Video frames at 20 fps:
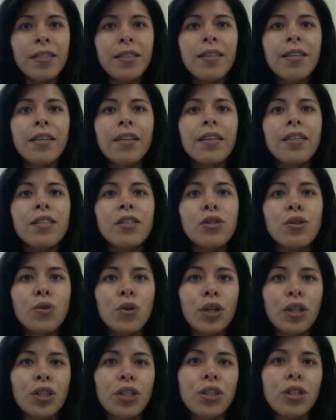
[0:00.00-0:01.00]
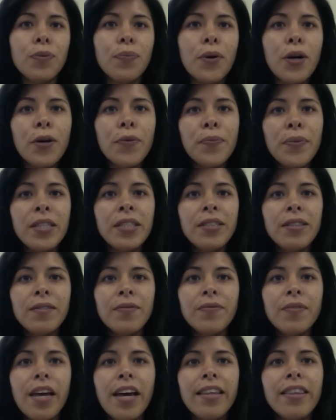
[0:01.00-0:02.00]
the construction department
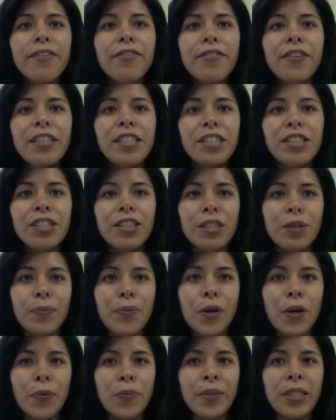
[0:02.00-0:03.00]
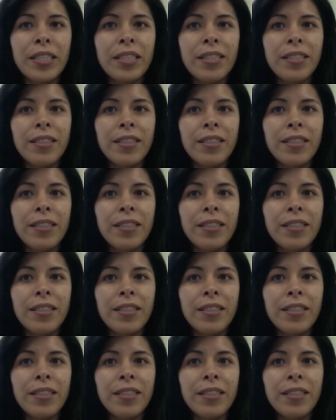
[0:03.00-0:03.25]
and the finishing department.